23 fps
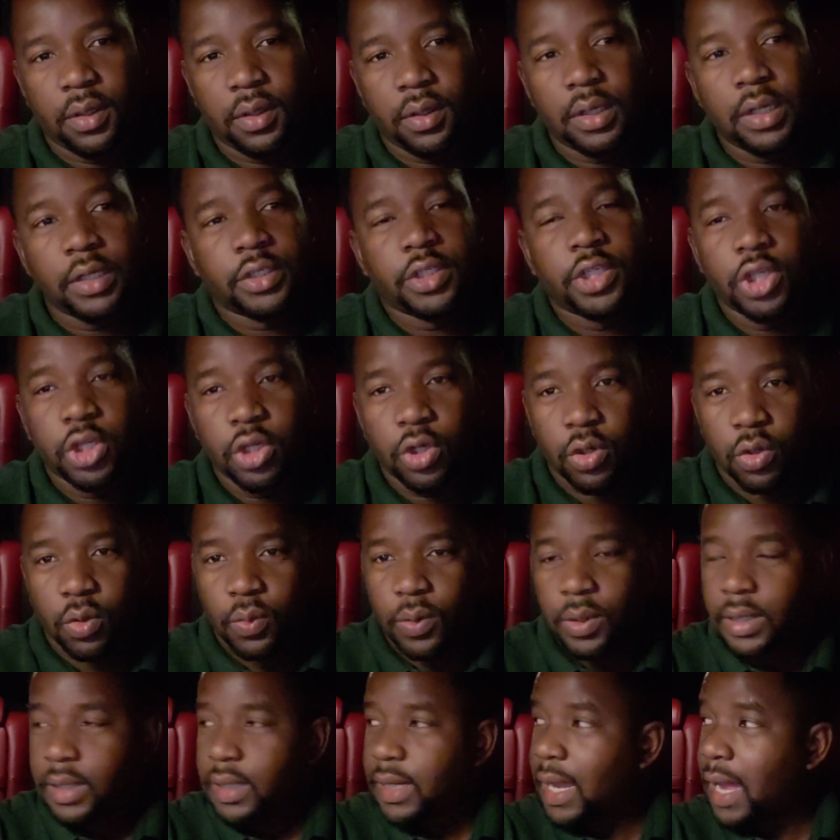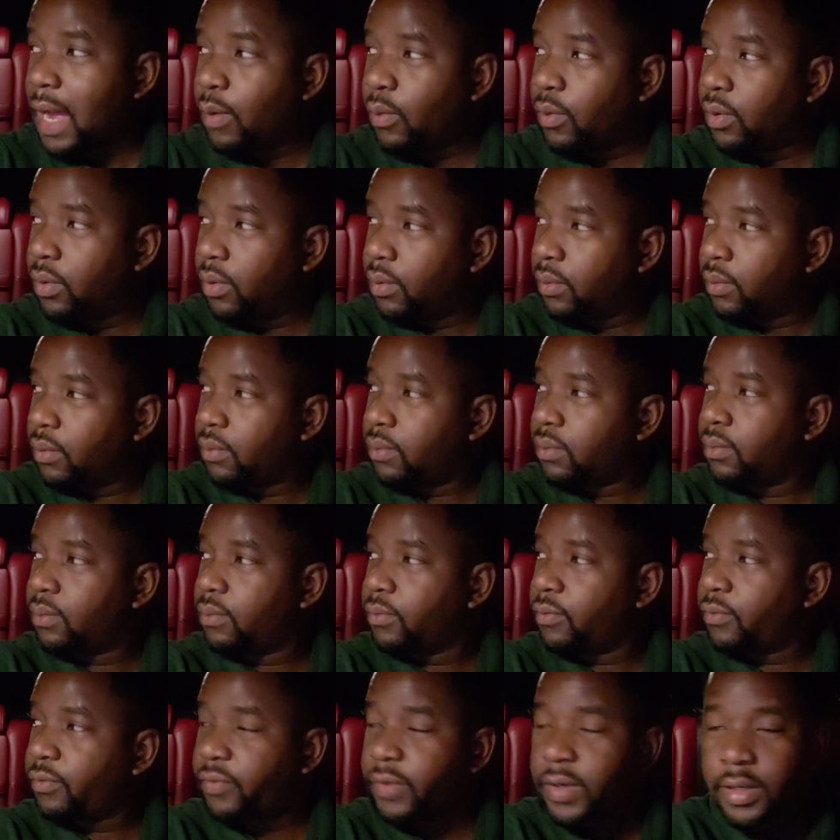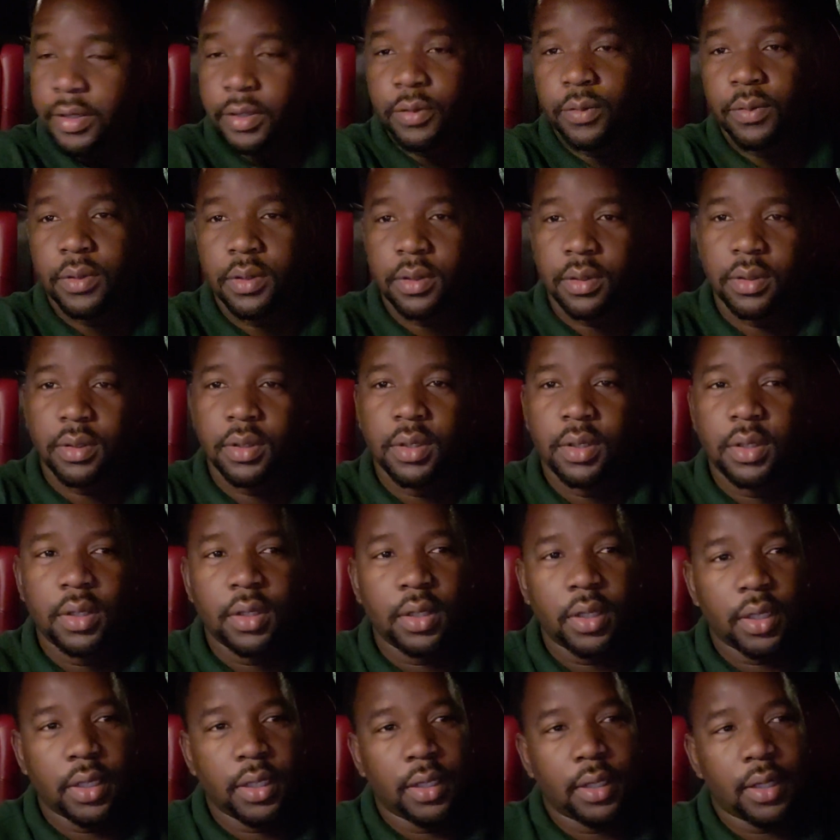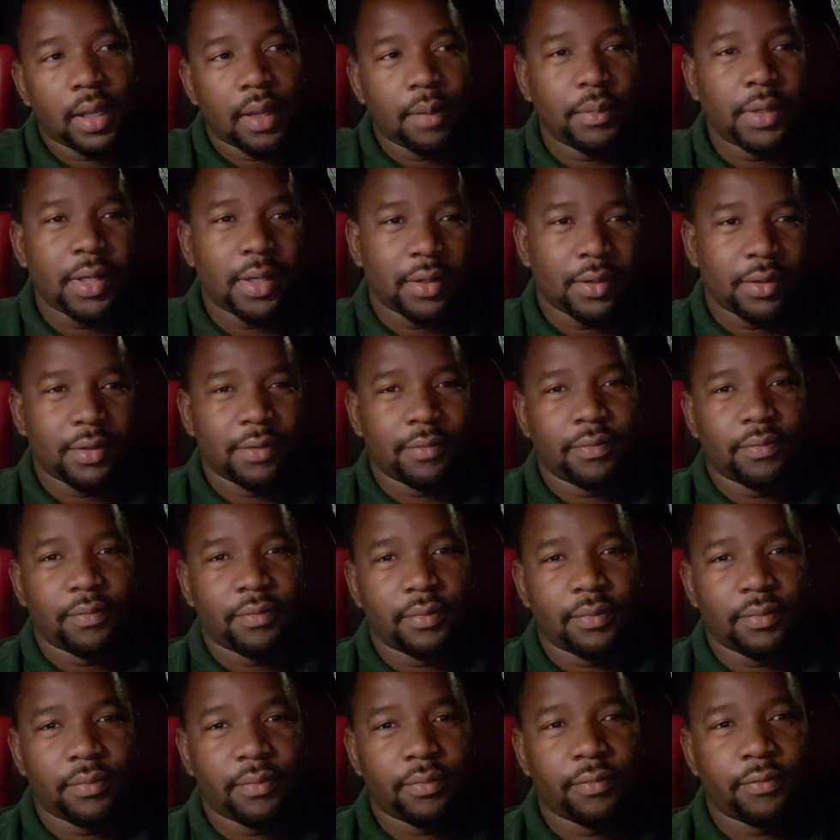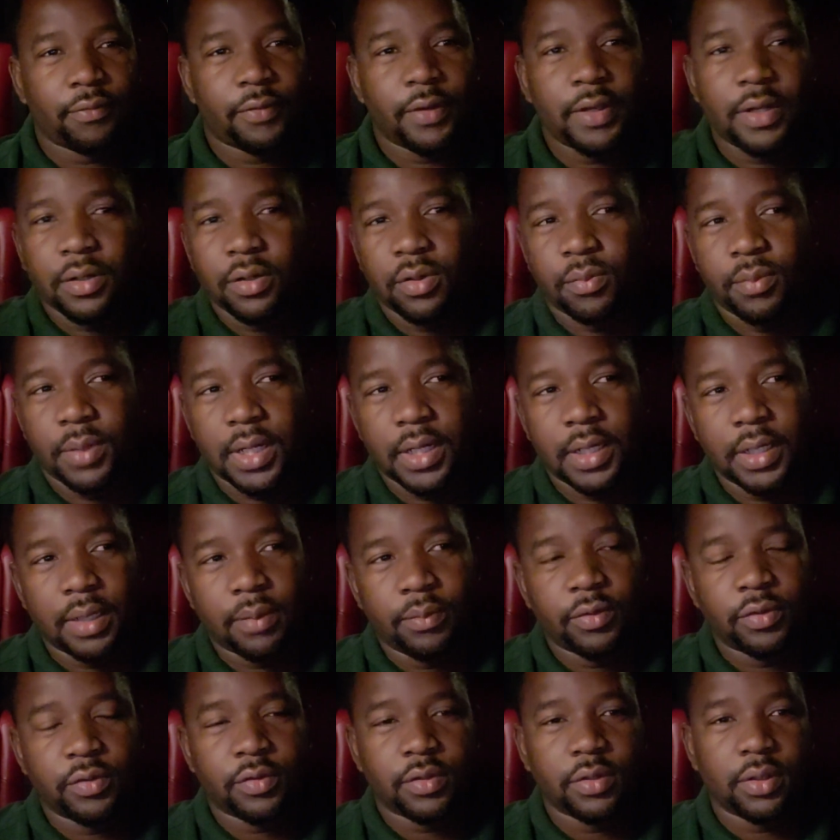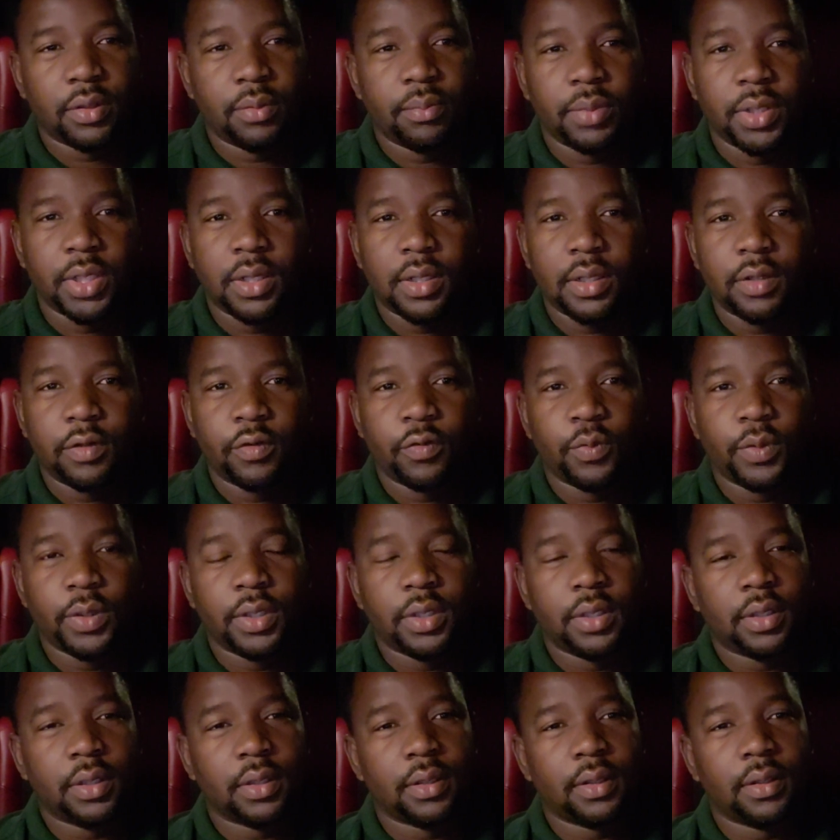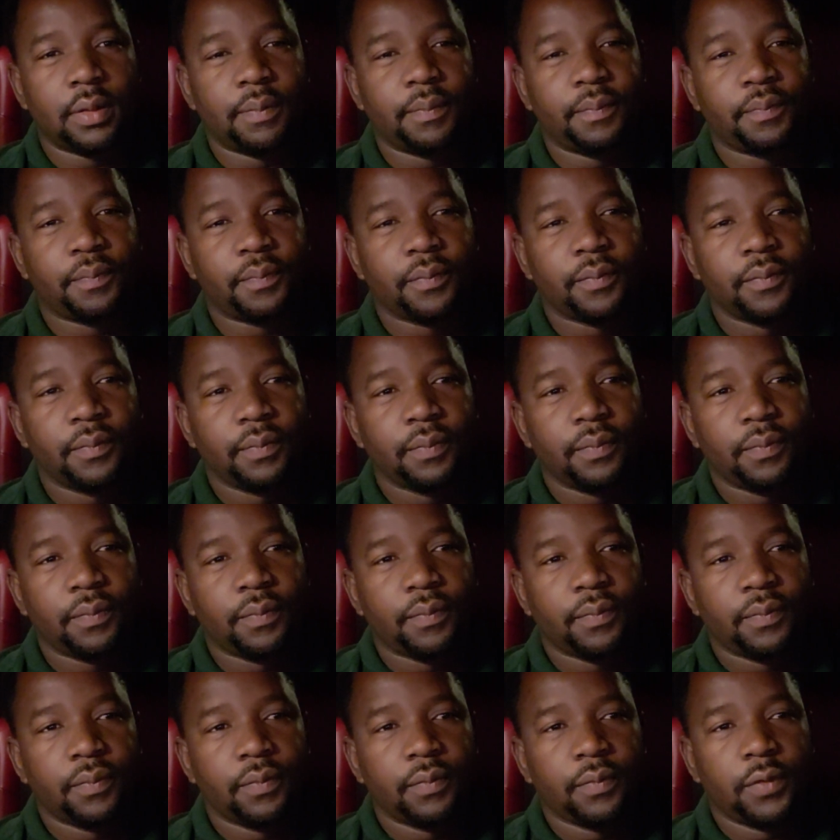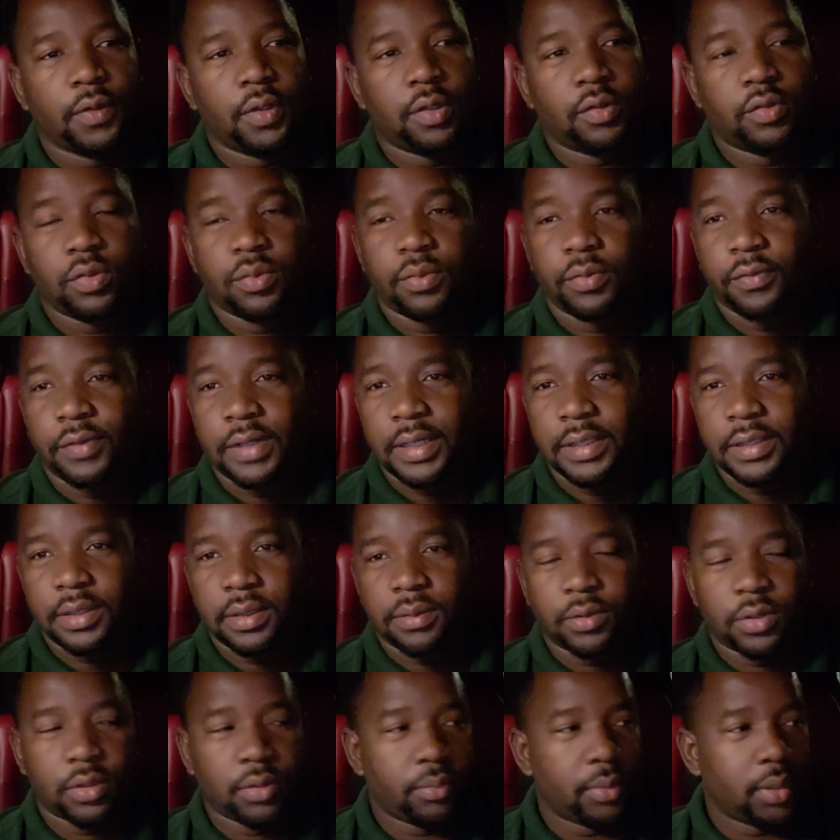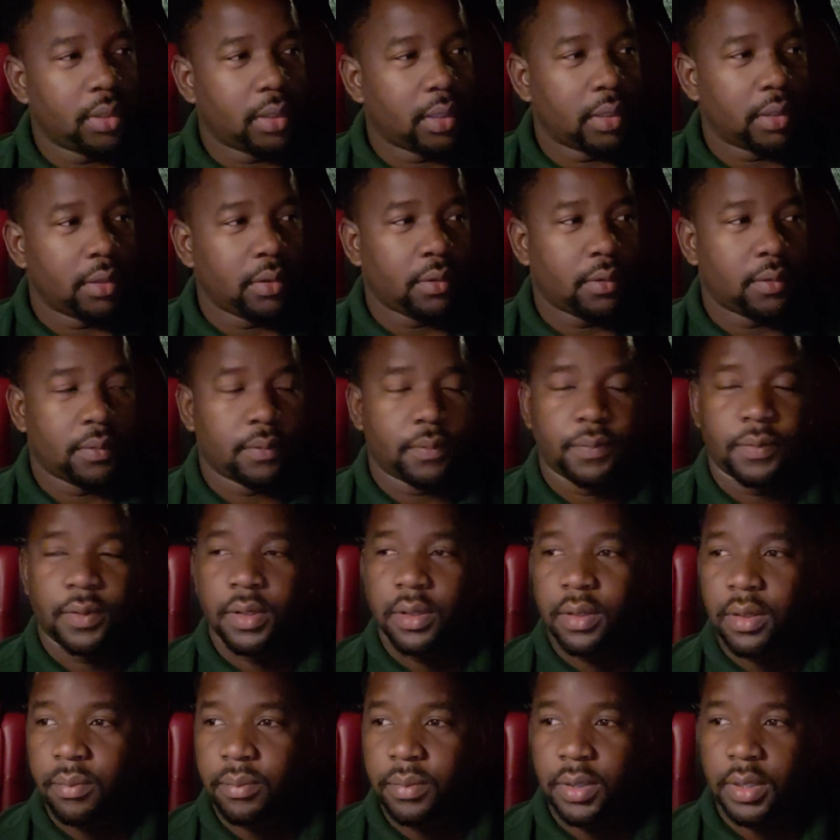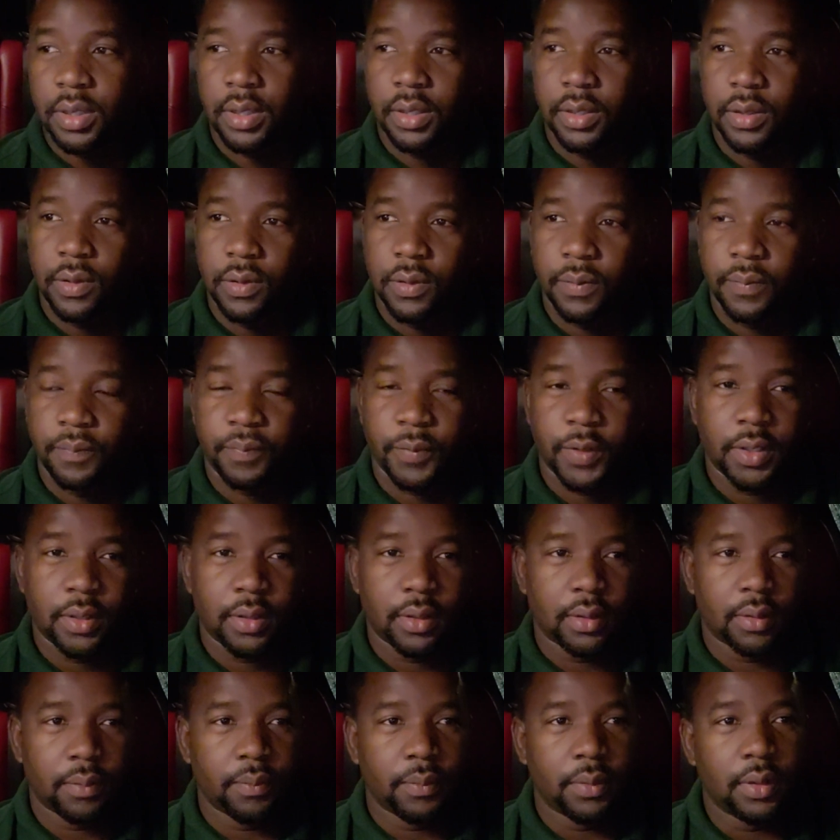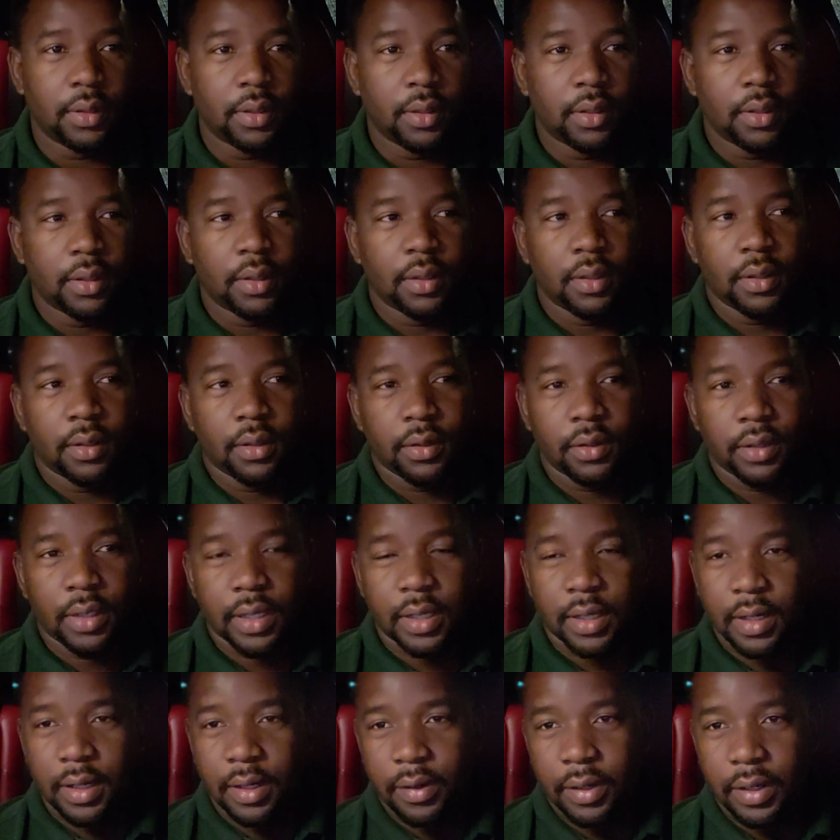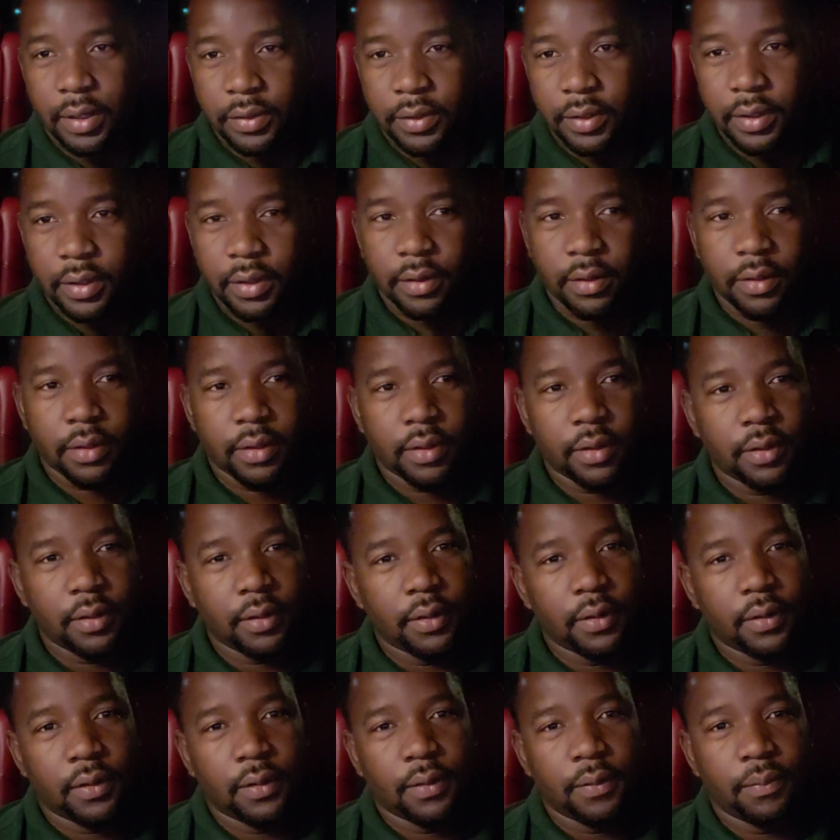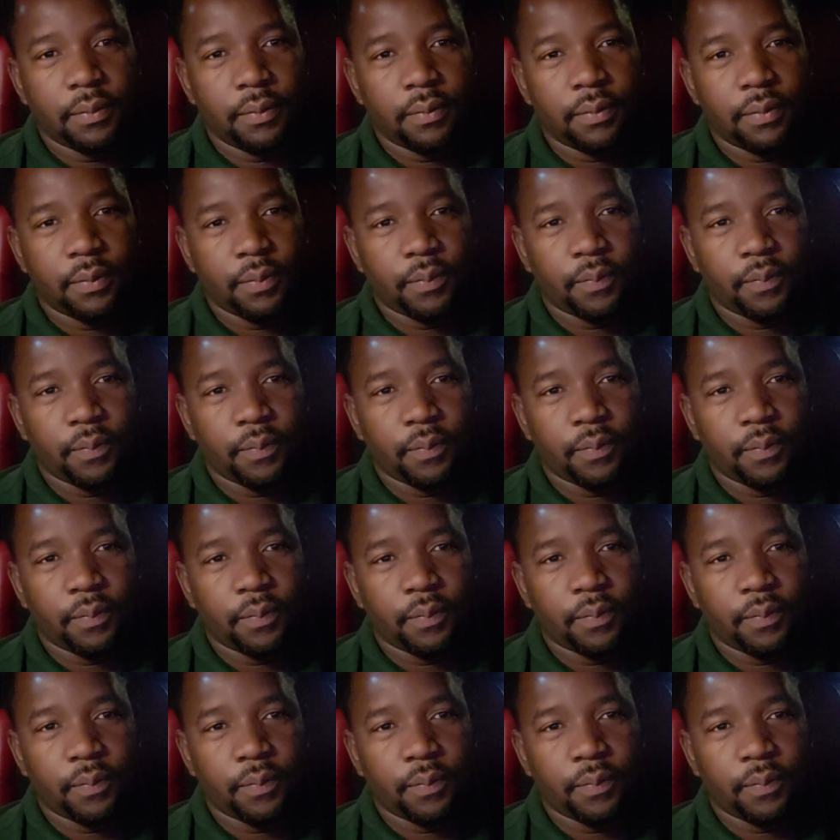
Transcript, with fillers: let you know what I will fail you on, and I'm not gonna fail nobody. I'm just gonna be honest with um a supervisor. I'm gonna be like, yo, I'm gonna be like, yo, um, that guy right there. Um,